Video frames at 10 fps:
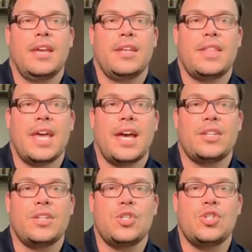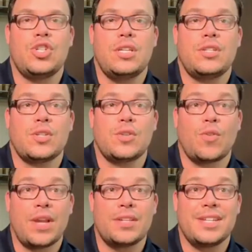that Jesus
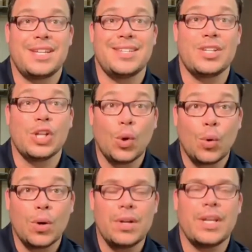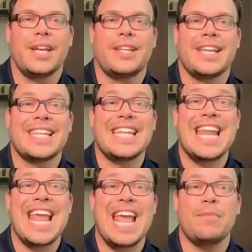Christ is Lord and that the
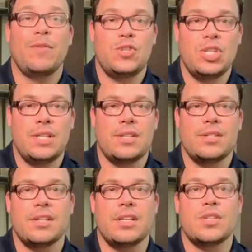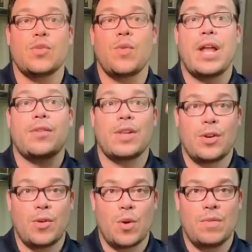name of Jesus is greater than
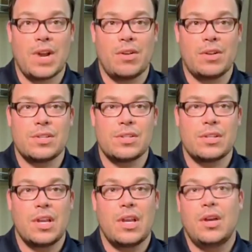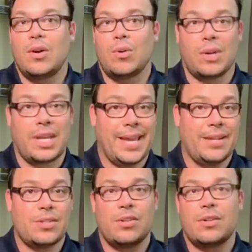coronavirus or
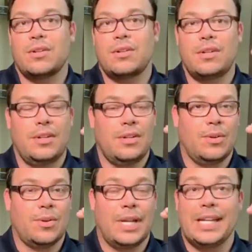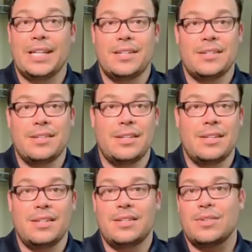cancer or any
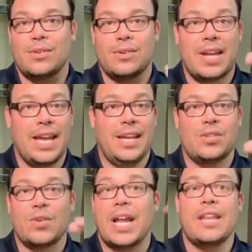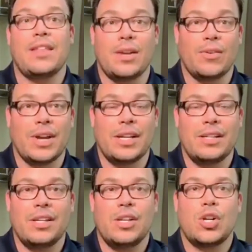disease or AIDS or anything, right?
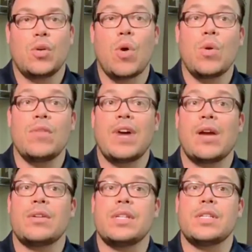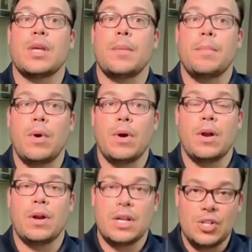Coronavirus is, a,
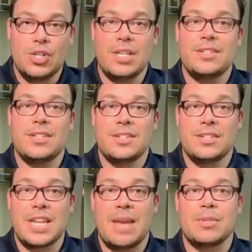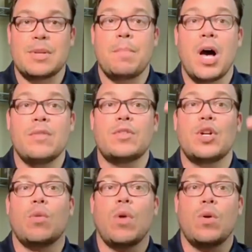or Jesus' name is above
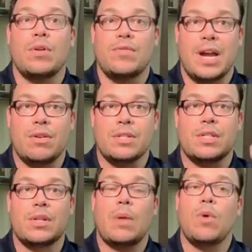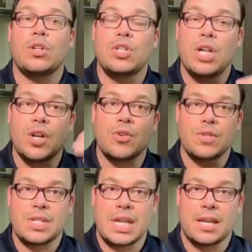coronavirus. And so I want you to
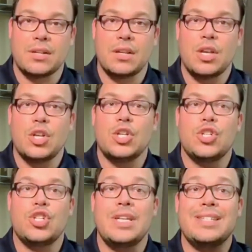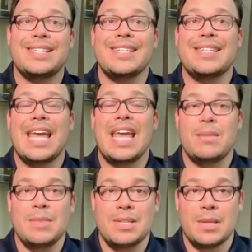understand Jesus'
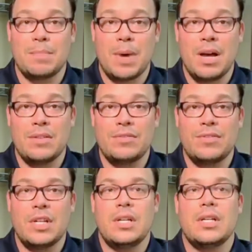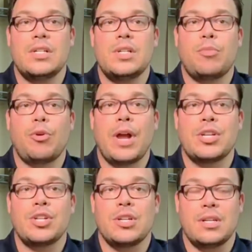name is above
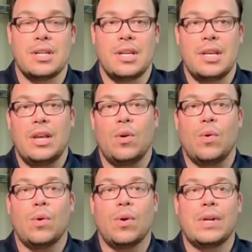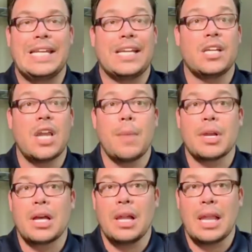depression or
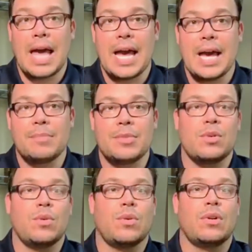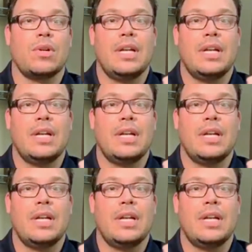economic collapse or